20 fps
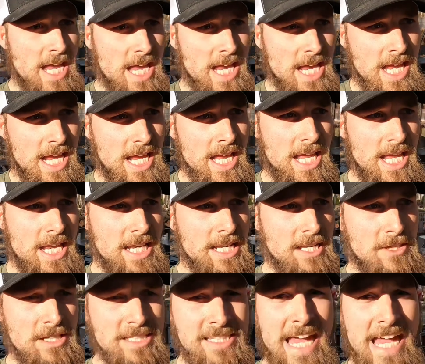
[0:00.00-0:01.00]

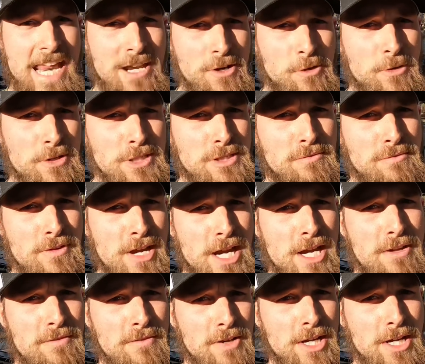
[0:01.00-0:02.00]
And this category is
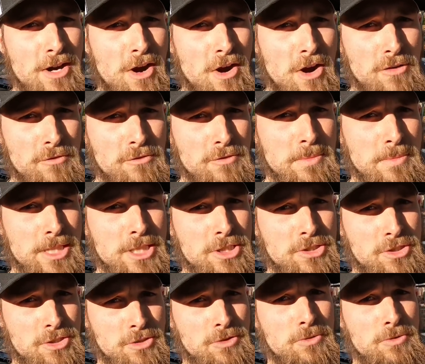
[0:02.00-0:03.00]
very, very hard for me to
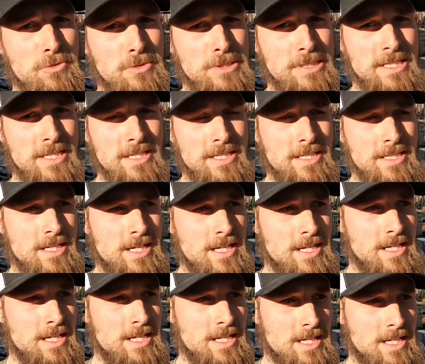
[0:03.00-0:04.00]
choose
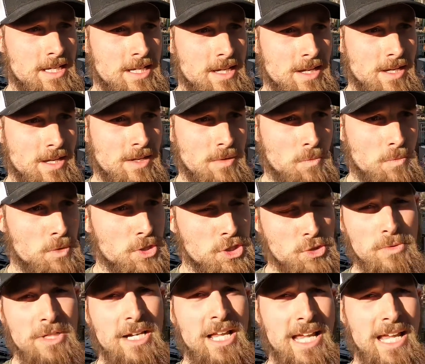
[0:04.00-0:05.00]

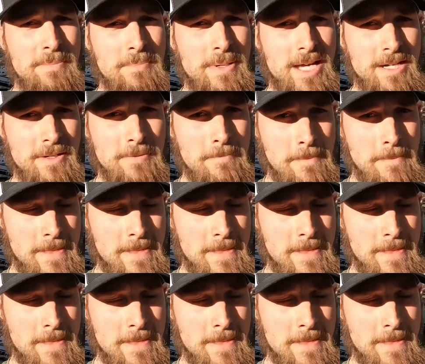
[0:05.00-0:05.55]
which one I like better,